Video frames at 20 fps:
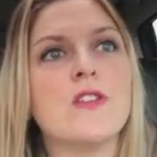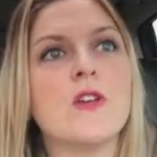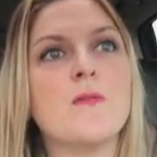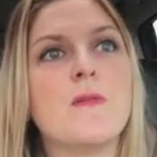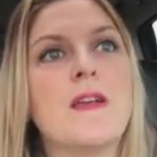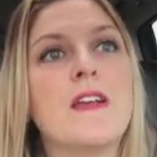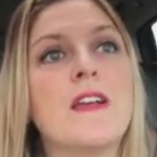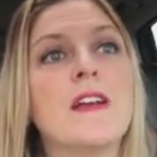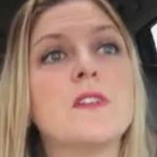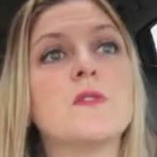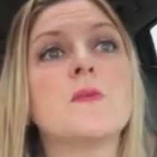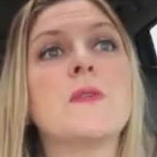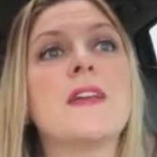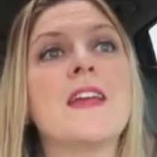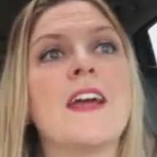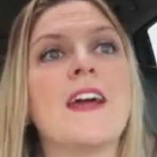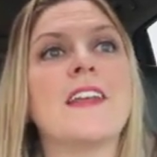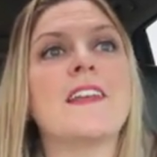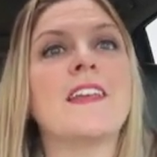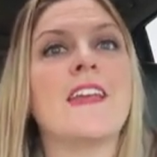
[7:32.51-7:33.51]
So because we
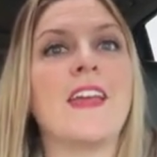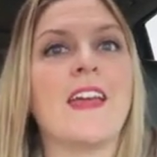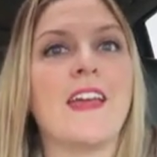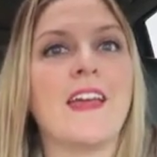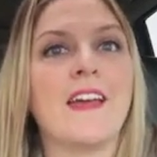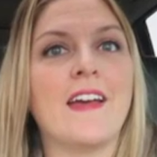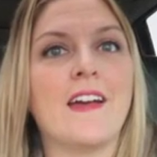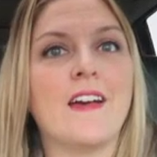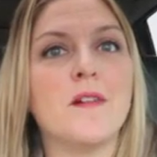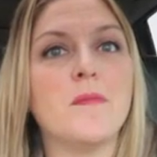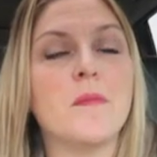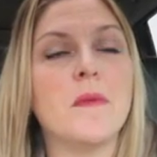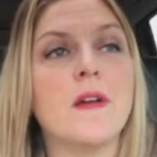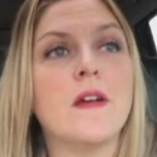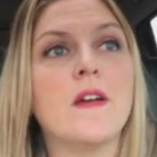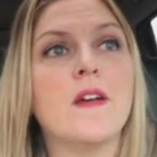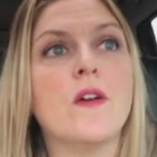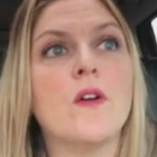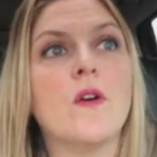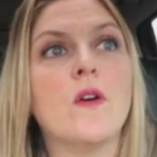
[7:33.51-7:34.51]
had
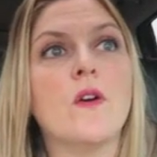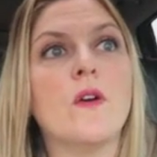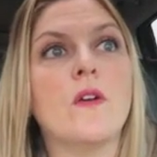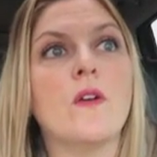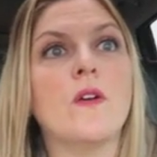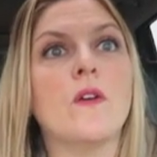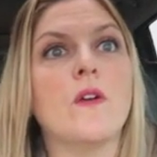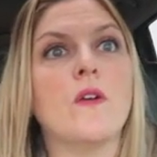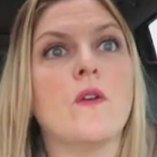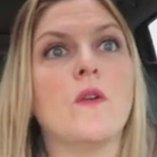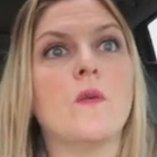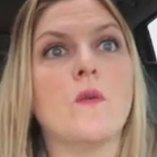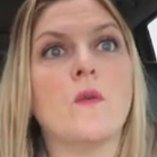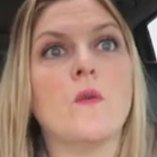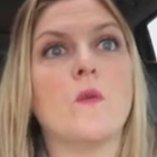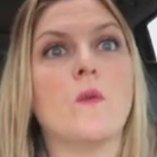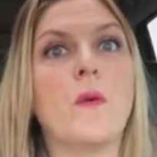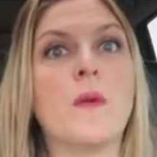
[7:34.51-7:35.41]
CAAHEP,